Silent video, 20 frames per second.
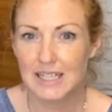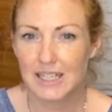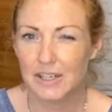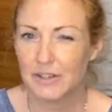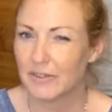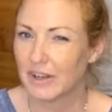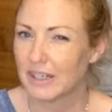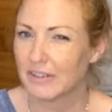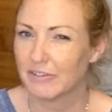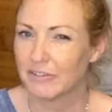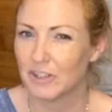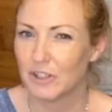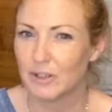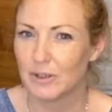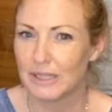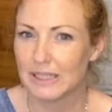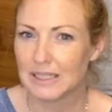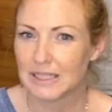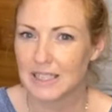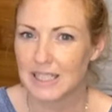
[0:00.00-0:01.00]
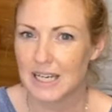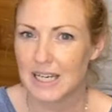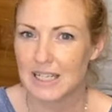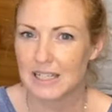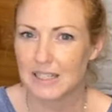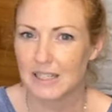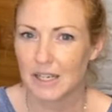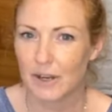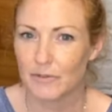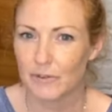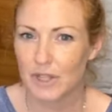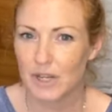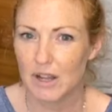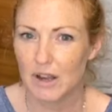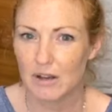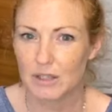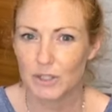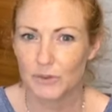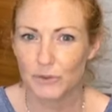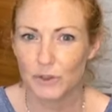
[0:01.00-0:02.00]
You've had a few little teasers over the
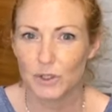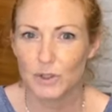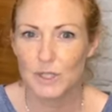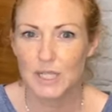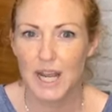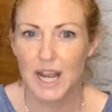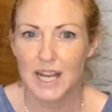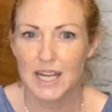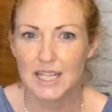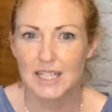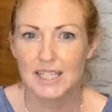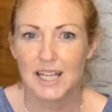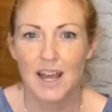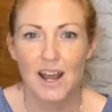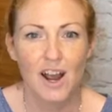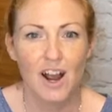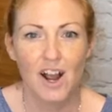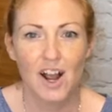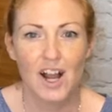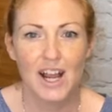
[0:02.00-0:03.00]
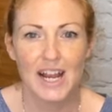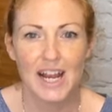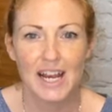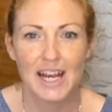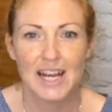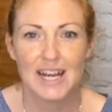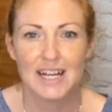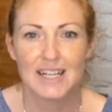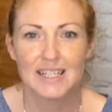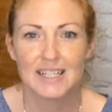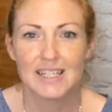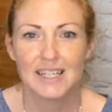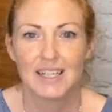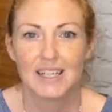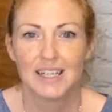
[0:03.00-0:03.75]
last few days. Hi Anne